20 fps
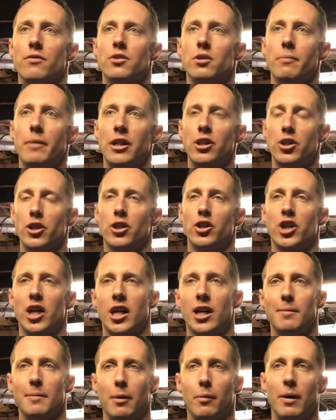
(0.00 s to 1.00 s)
So make sure you check
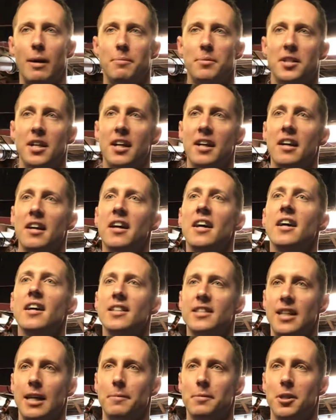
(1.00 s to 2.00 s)
out my website,
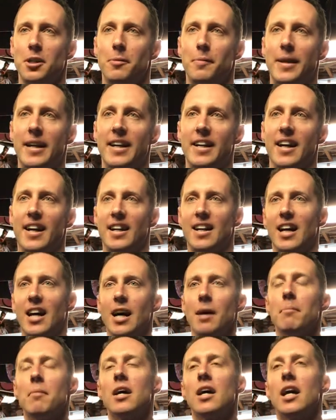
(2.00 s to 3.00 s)

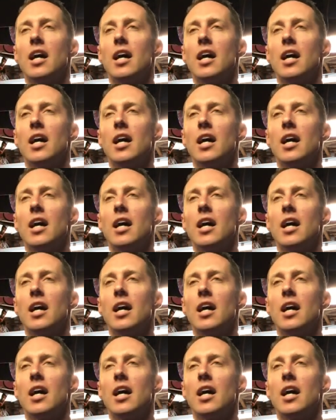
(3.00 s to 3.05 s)
samsondubina.com.